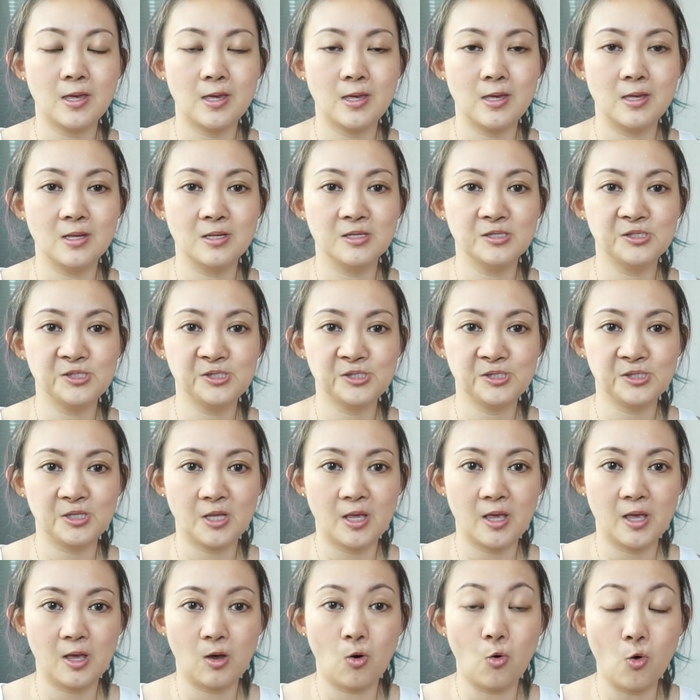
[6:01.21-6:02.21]
is
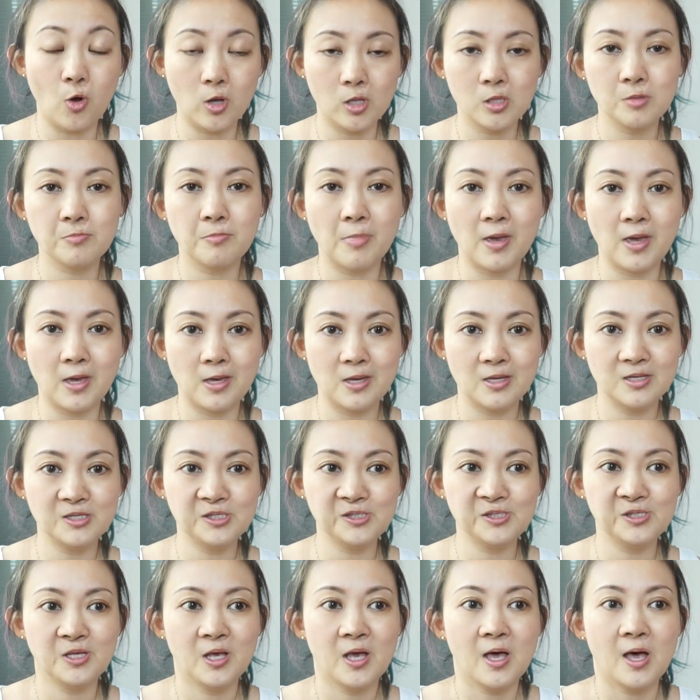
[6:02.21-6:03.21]

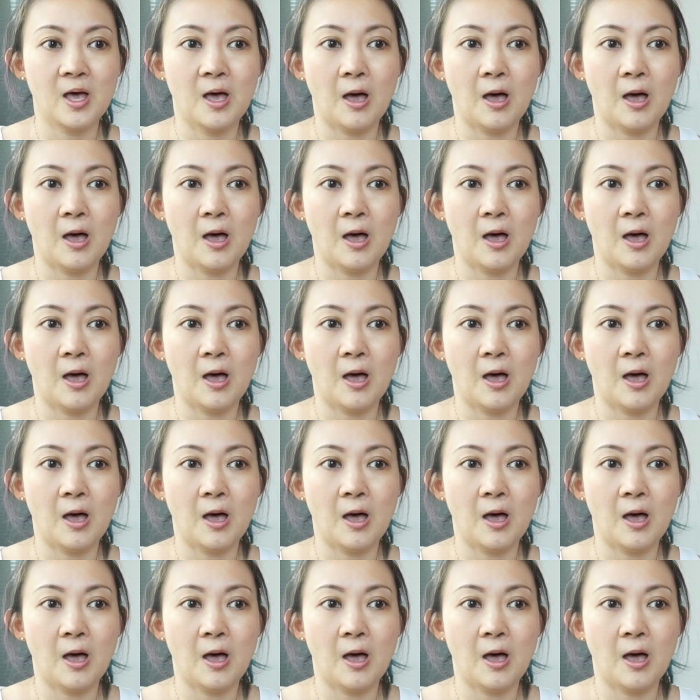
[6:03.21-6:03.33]
oil-based,